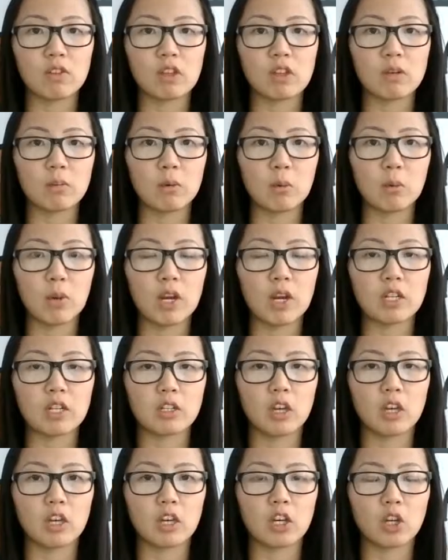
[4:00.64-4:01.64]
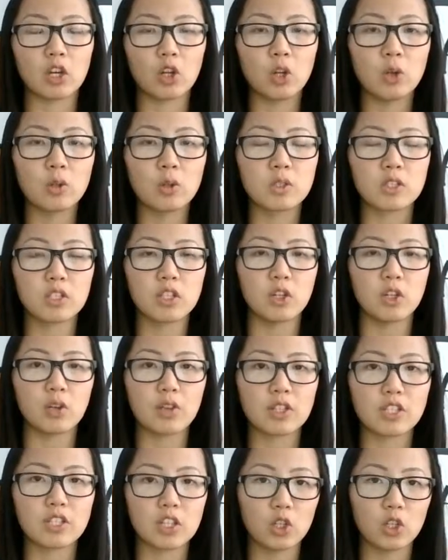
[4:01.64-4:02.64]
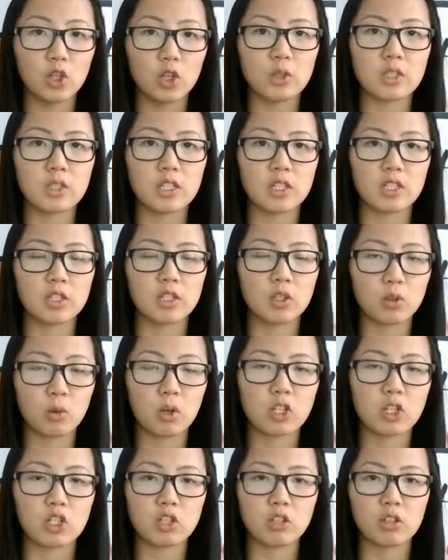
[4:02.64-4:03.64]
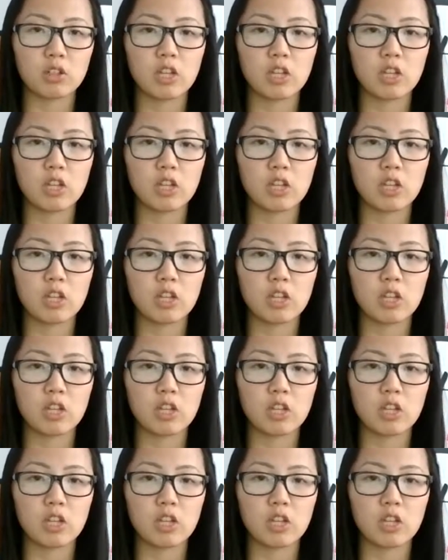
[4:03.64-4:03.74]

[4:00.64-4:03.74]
them a way to, like, that's a closed-ended question.